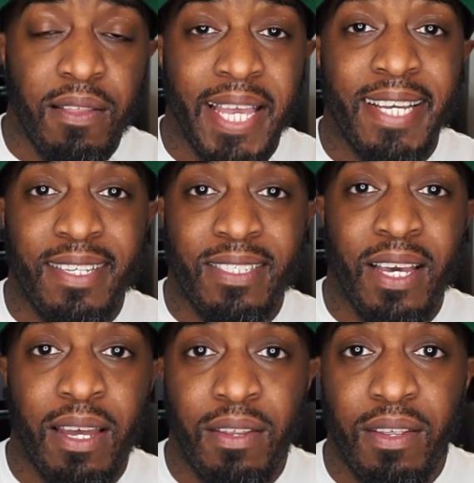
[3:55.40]
They can
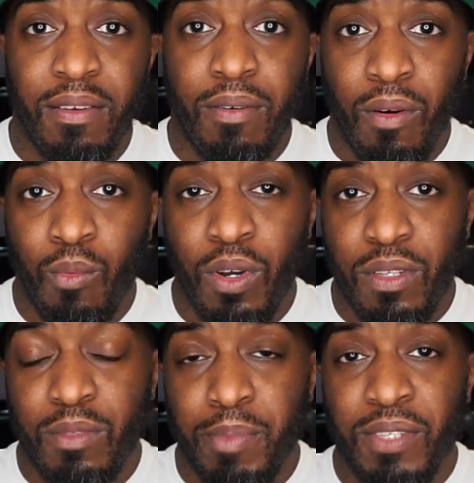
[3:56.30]
decide on
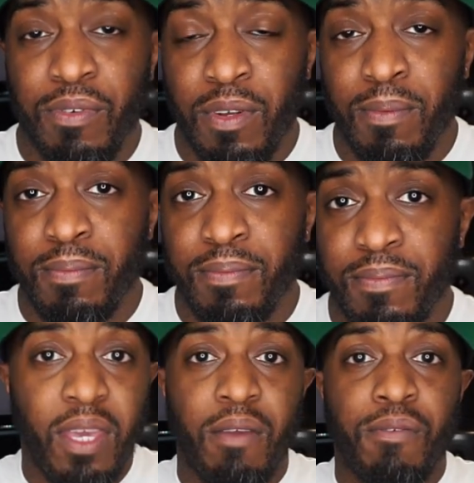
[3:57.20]
what's best for them.
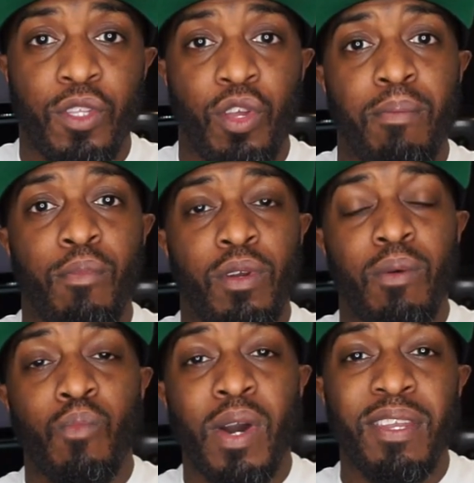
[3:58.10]
If you're doing more
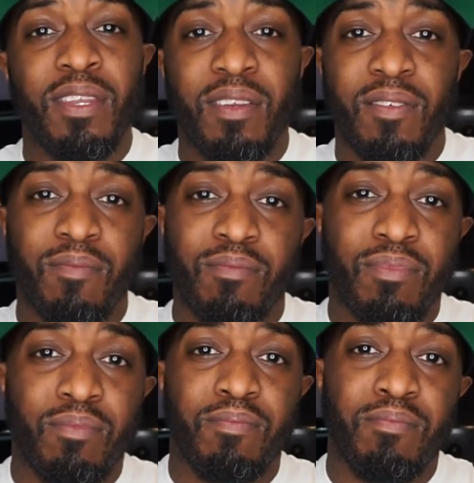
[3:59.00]
than one,
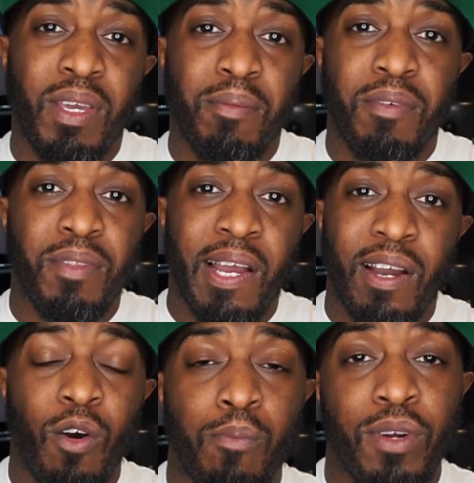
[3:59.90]
maybe like
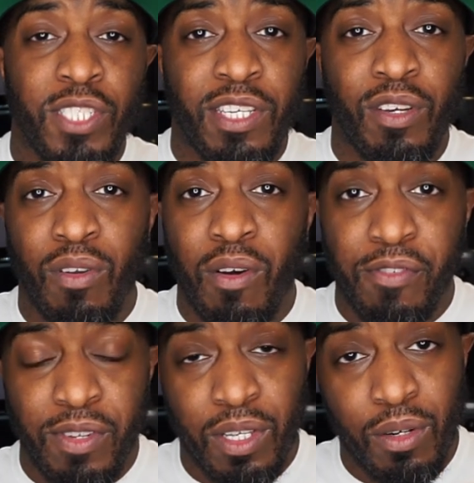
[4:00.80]
a project, you could
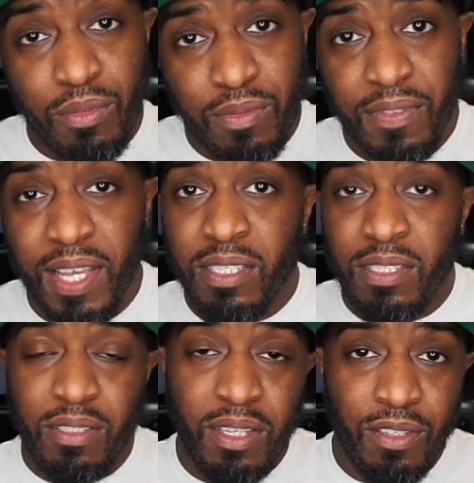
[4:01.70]
offer a deal.
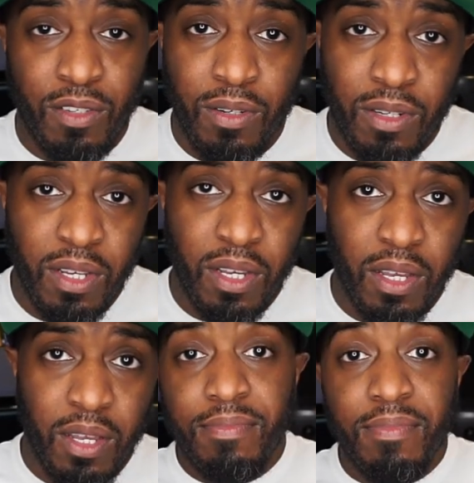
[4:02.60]
That's in
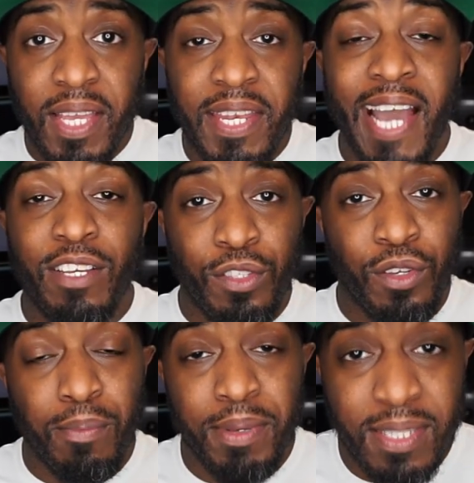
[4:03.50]
how you do
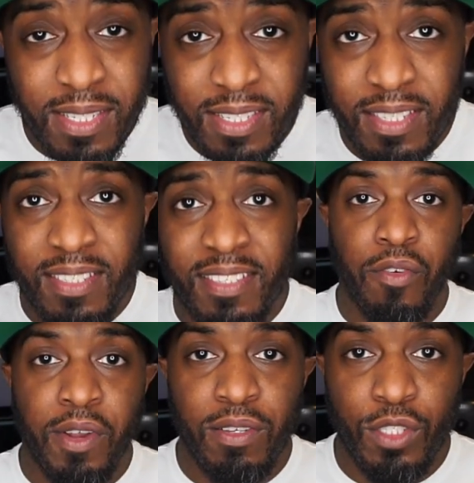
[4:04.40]
your business.
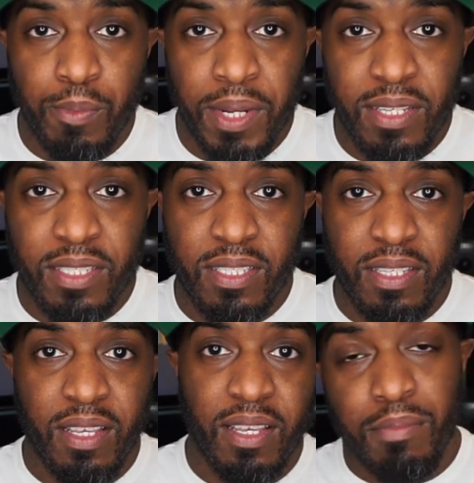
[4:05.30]
Agree on splits,
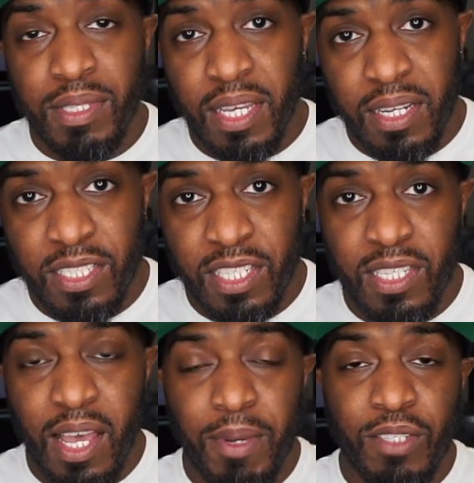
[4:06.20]
percentages,
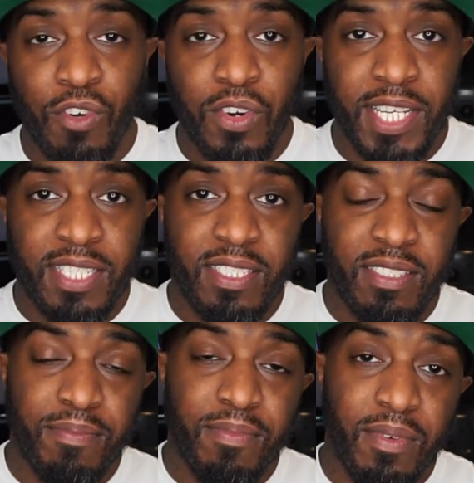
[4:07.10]
how much royalties
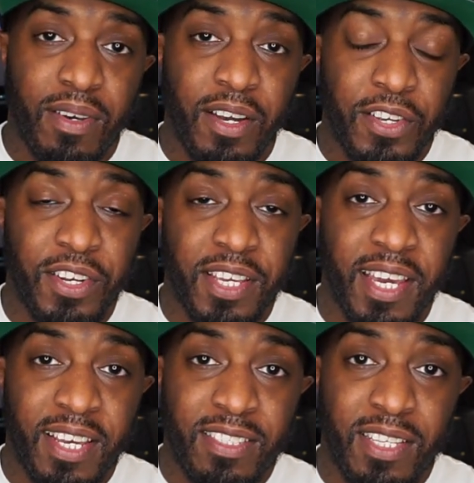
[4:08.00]
is are you going to
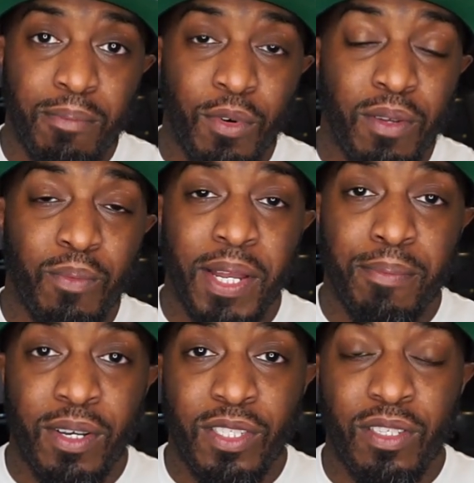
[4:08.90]
get? Is there more than one
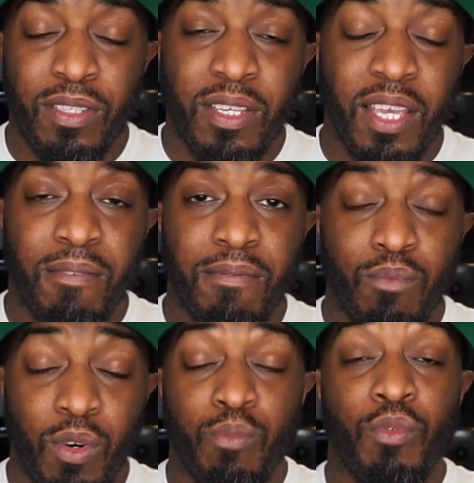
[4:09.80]
person in,
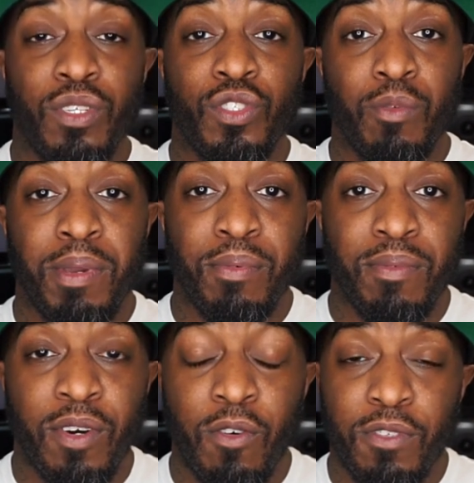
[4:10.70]
well, more than 2 people
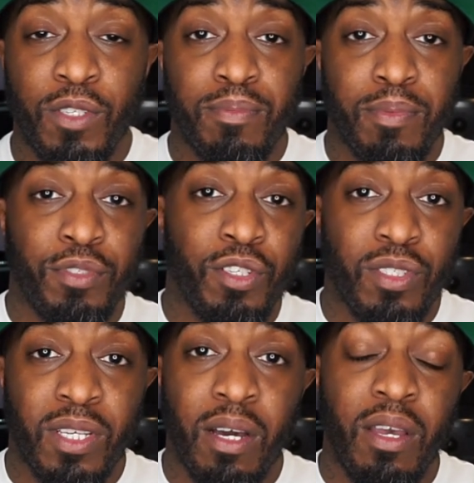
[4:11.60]
involved,
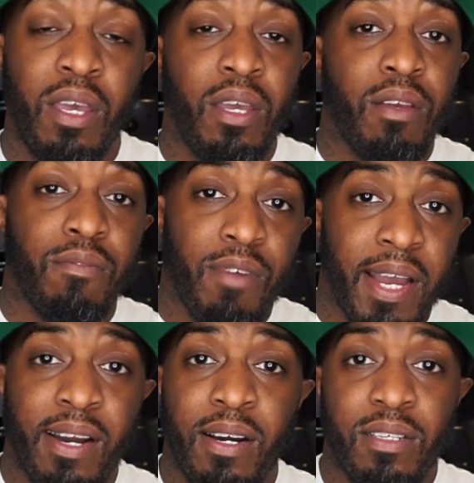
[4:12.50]
producer,
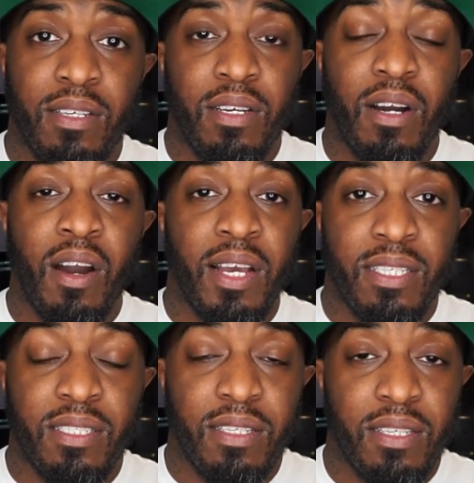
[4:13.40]
writer,
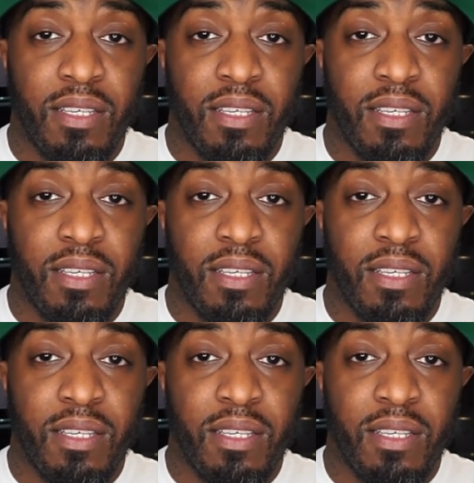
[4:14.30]
artist?